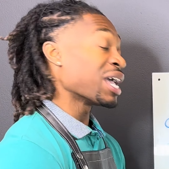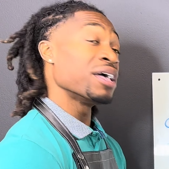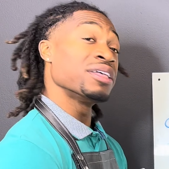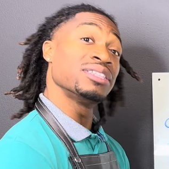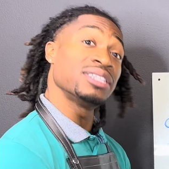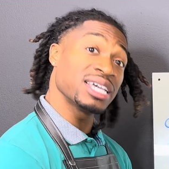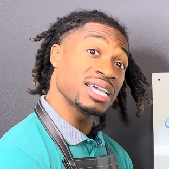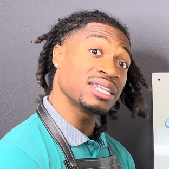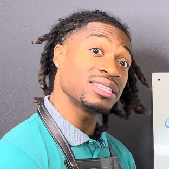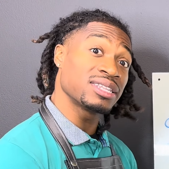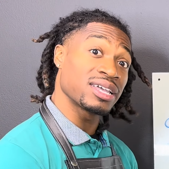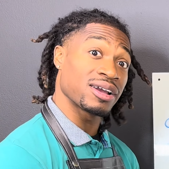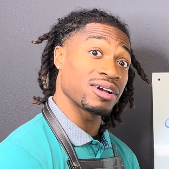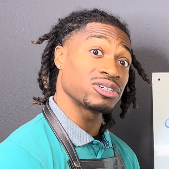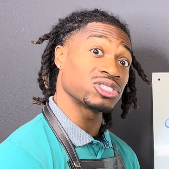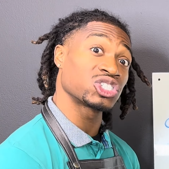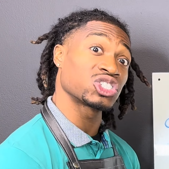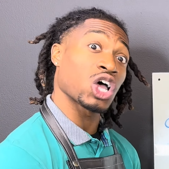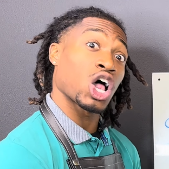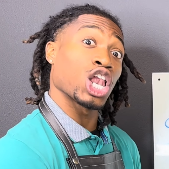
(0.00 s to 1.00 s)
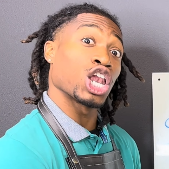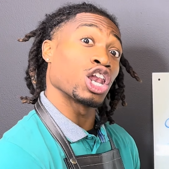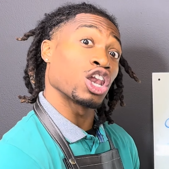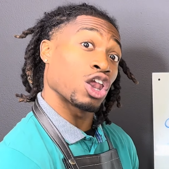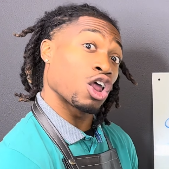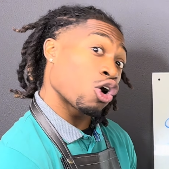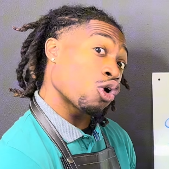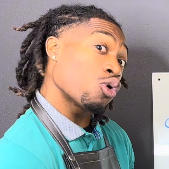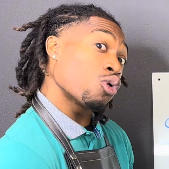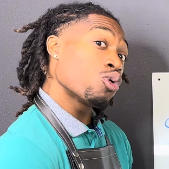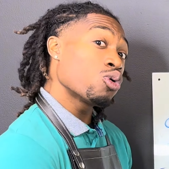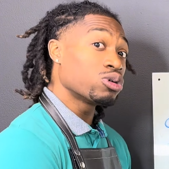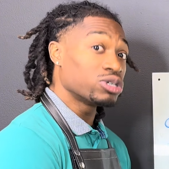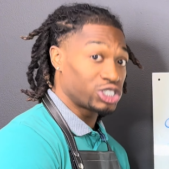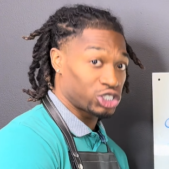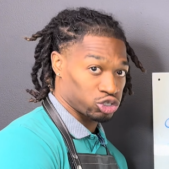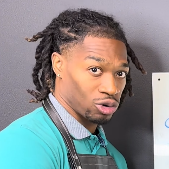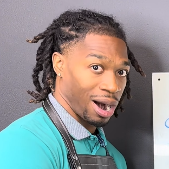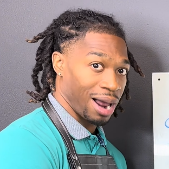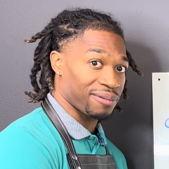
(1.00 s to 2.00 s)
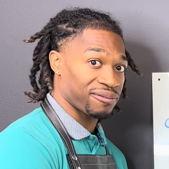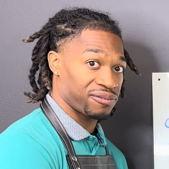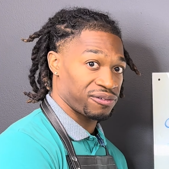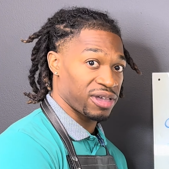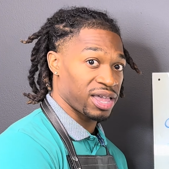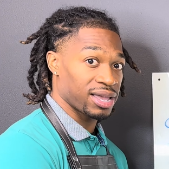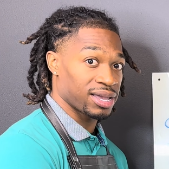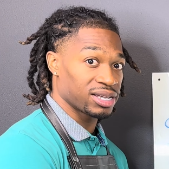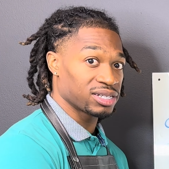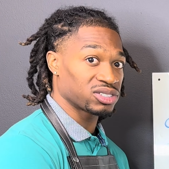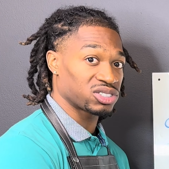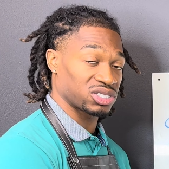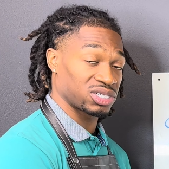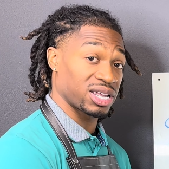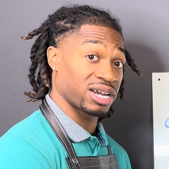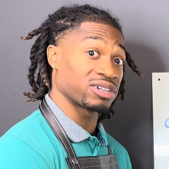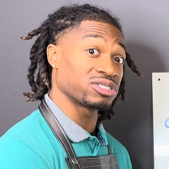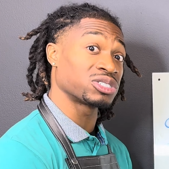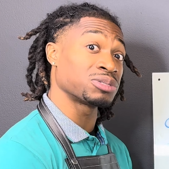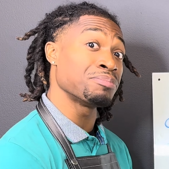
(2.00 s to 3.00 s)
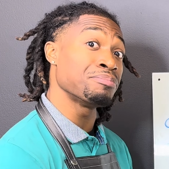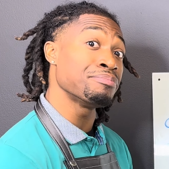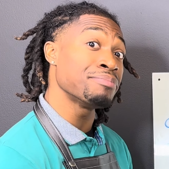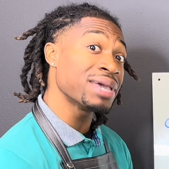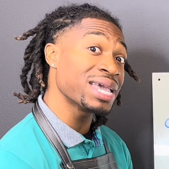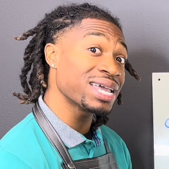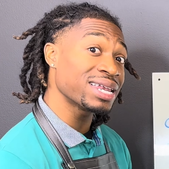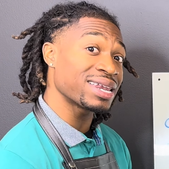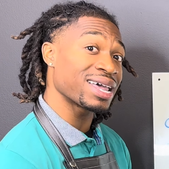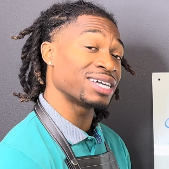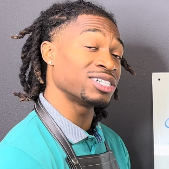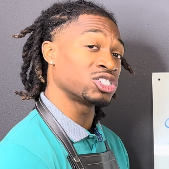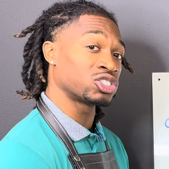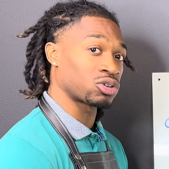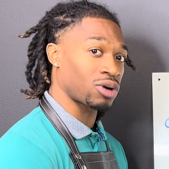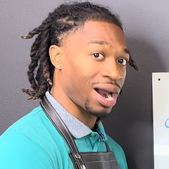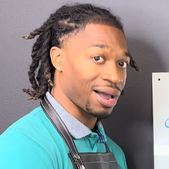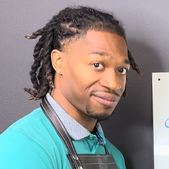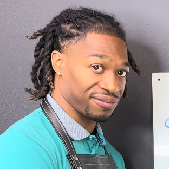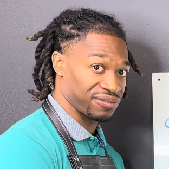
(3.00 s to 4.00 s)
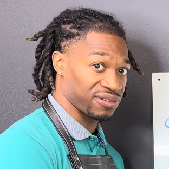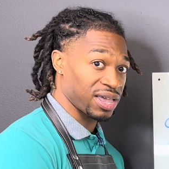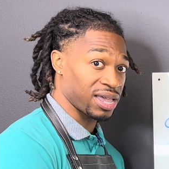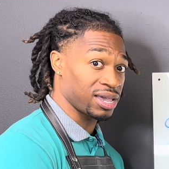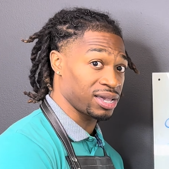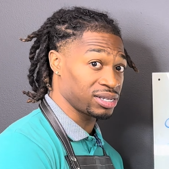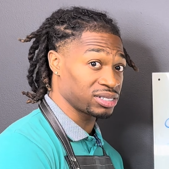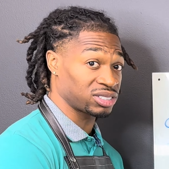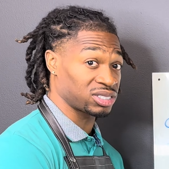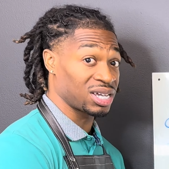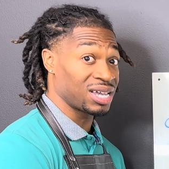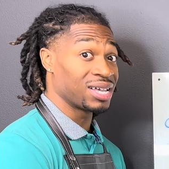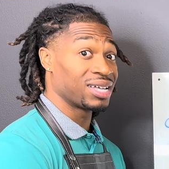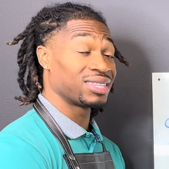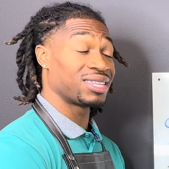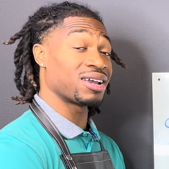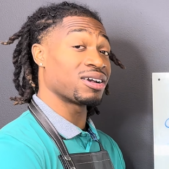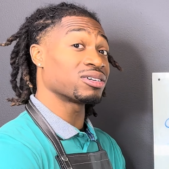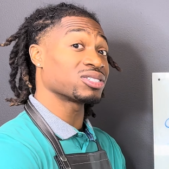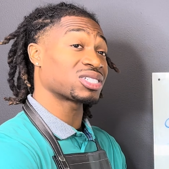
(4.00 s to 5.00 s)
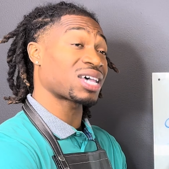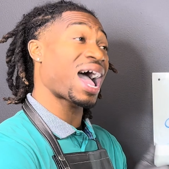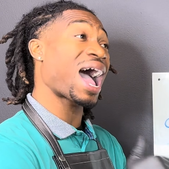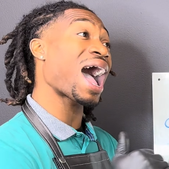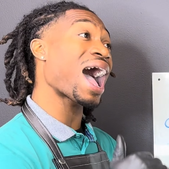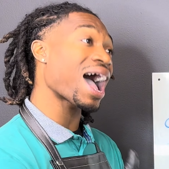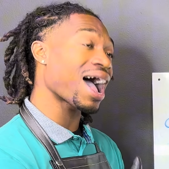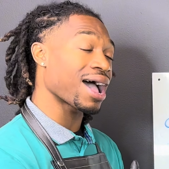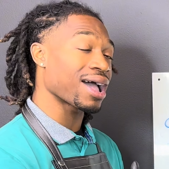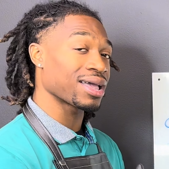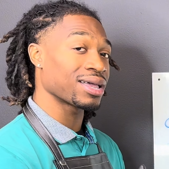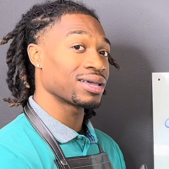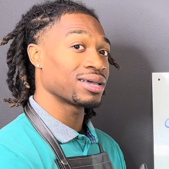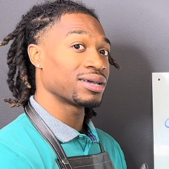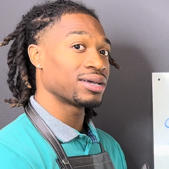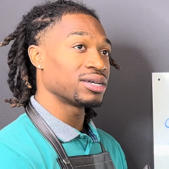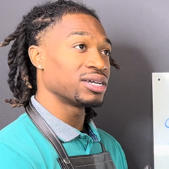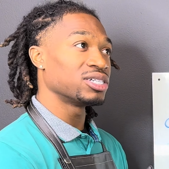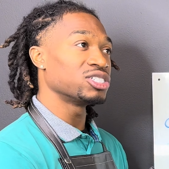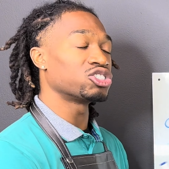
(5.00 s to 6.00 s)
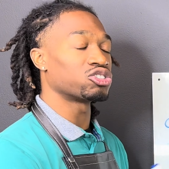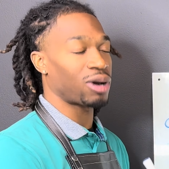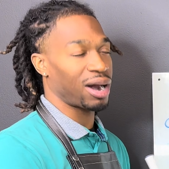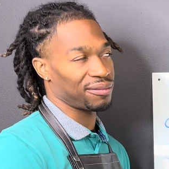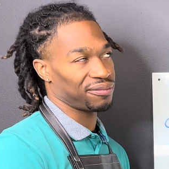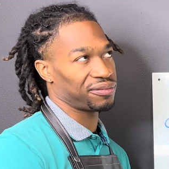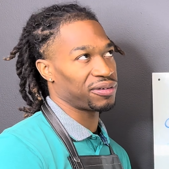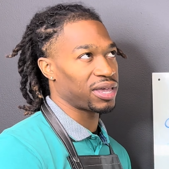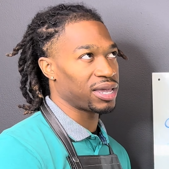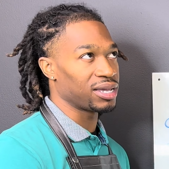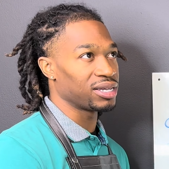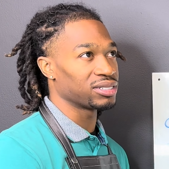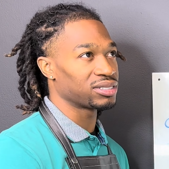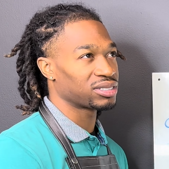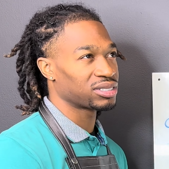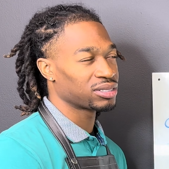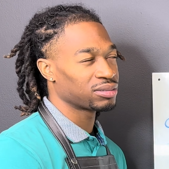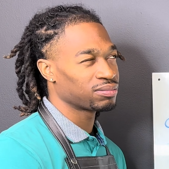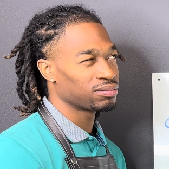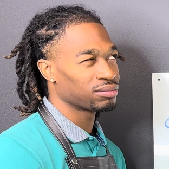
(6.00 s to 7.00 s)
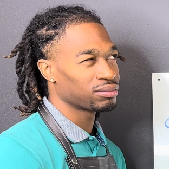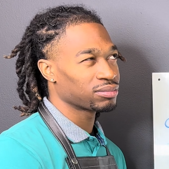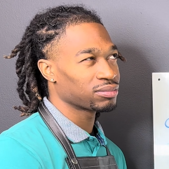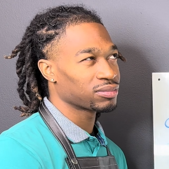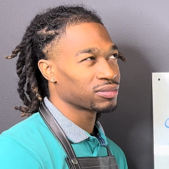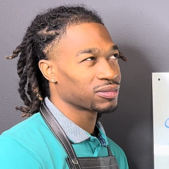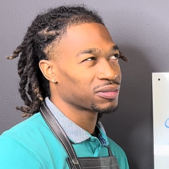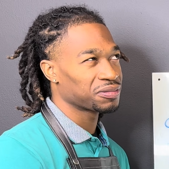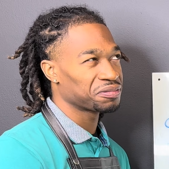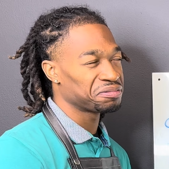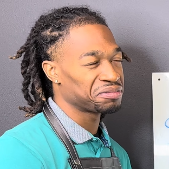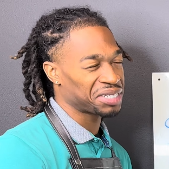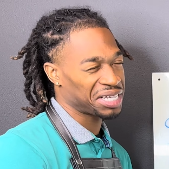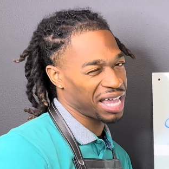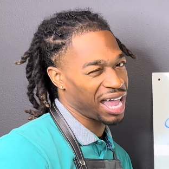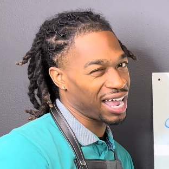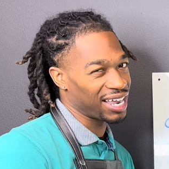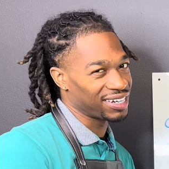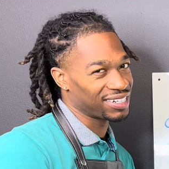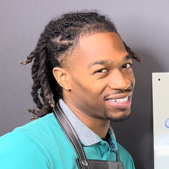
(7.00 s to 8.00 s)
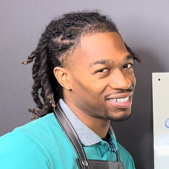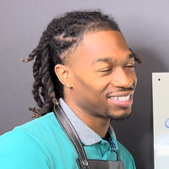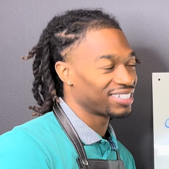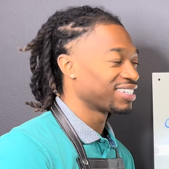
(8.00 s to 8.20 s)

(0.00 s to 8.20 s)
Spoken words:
Then there's low drop fades, there's mid drop fades, there's high drop fades. Kind of.